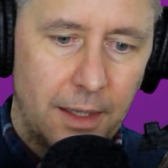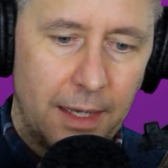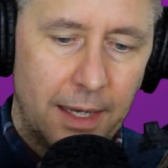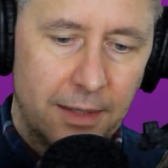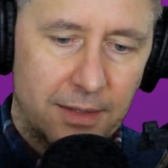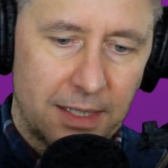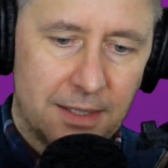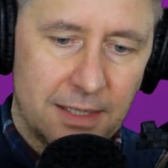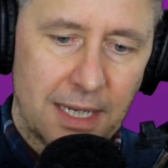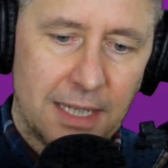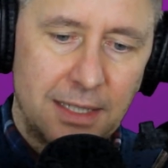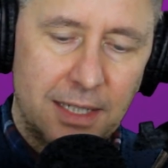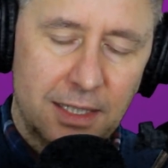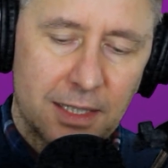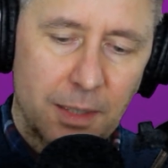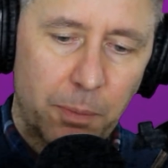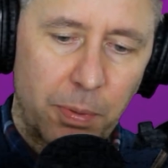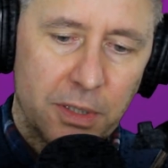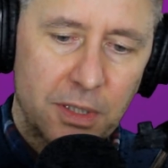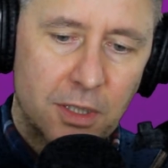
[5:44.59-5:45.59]
As I said,
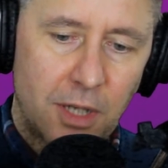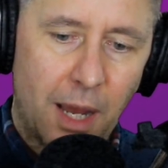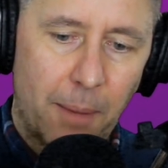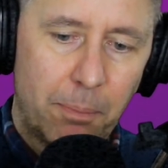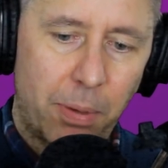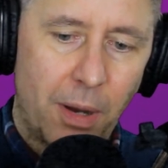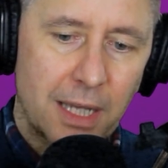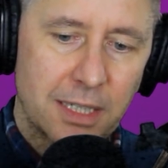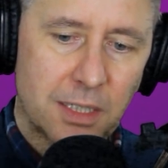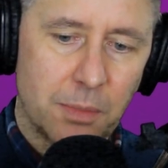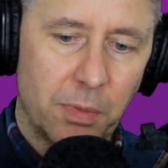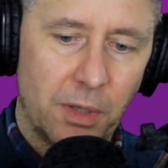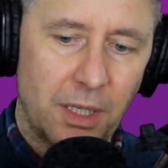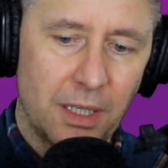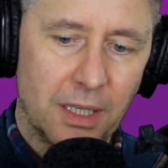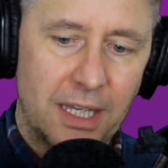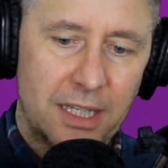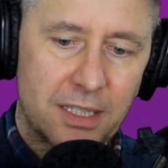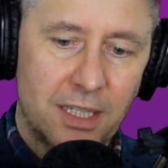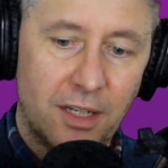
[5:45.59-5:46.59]
discipline's not possible
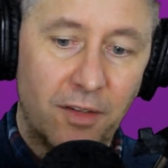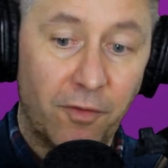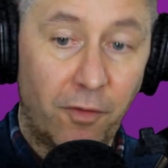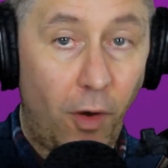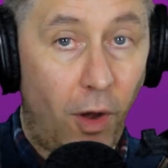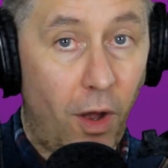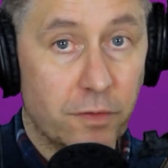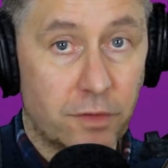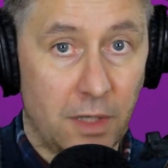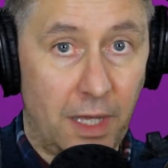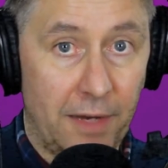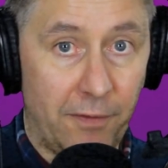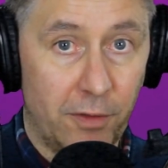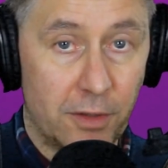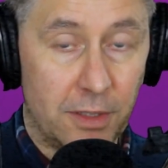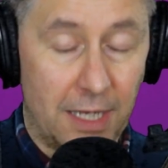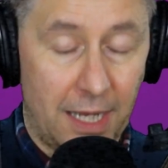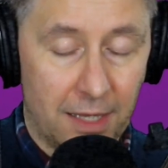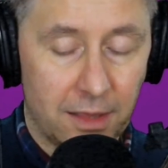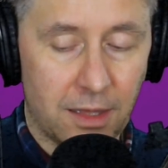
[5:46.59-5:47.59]
unless it involves life
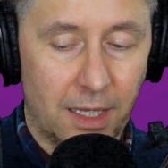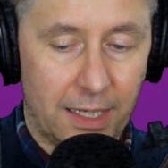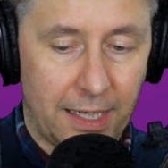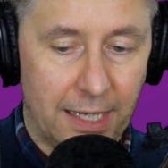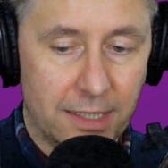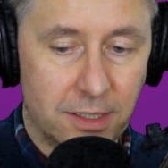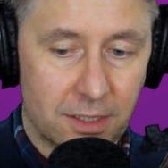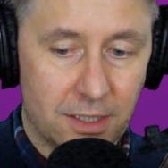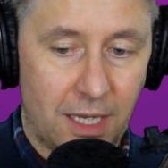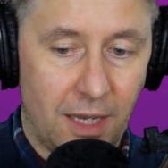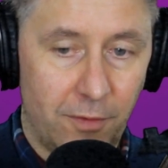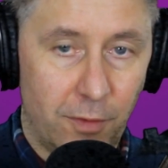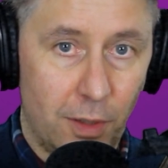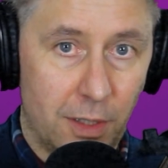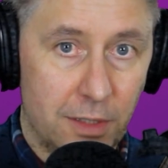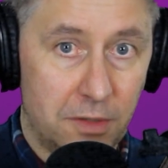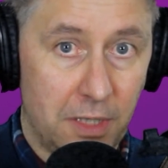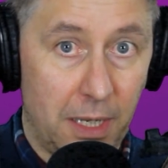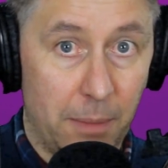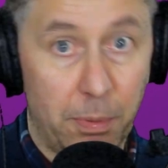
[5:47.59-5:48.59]
or death, like I just gave you
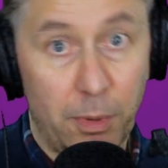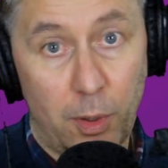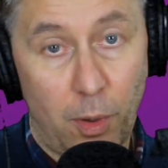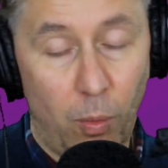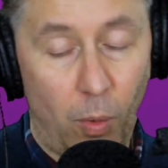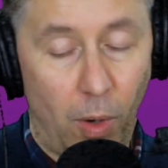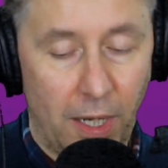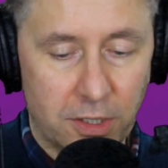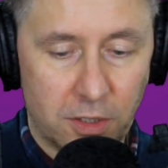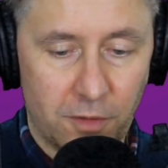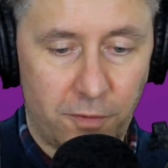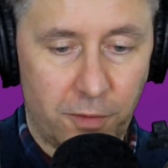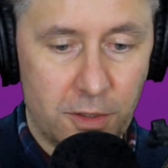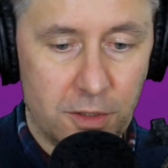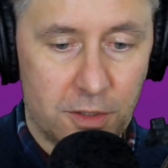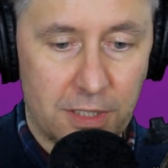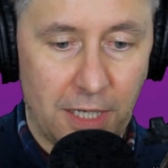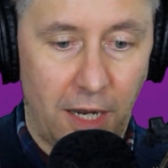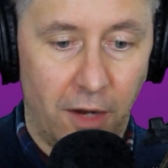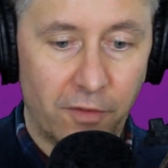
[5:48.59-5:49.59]
an example. Go watch it for
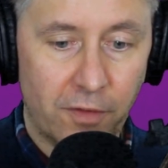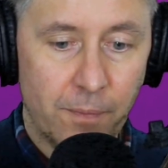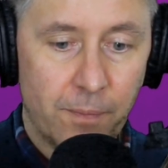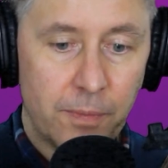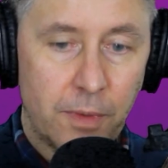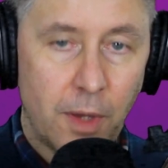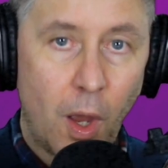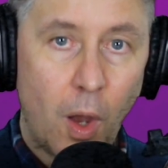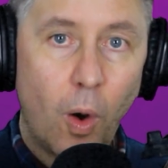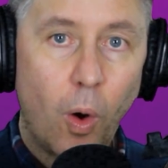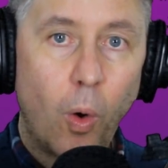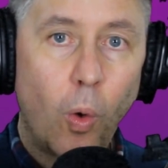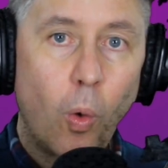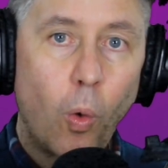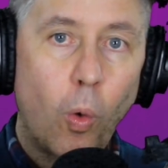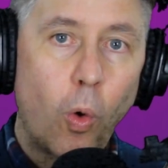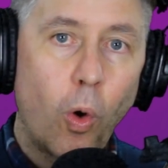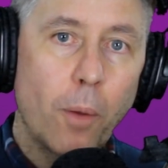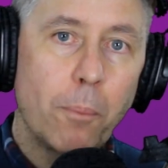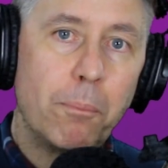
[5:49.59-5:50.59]
yourself.
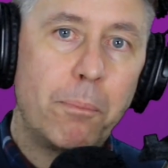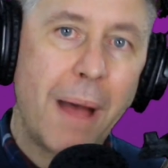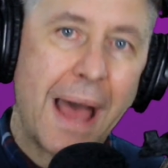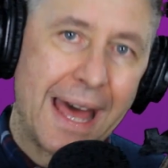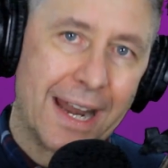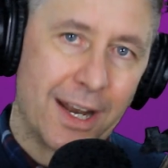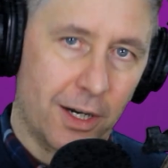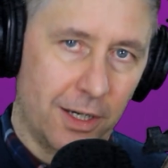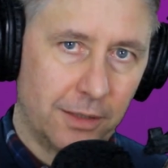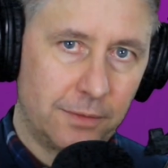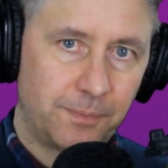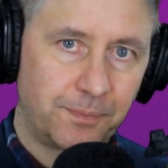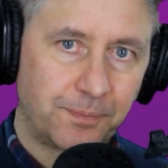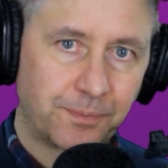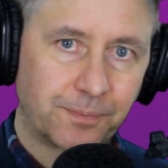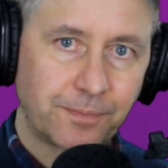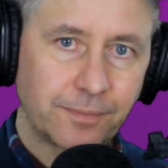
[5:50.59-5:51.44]
Or better,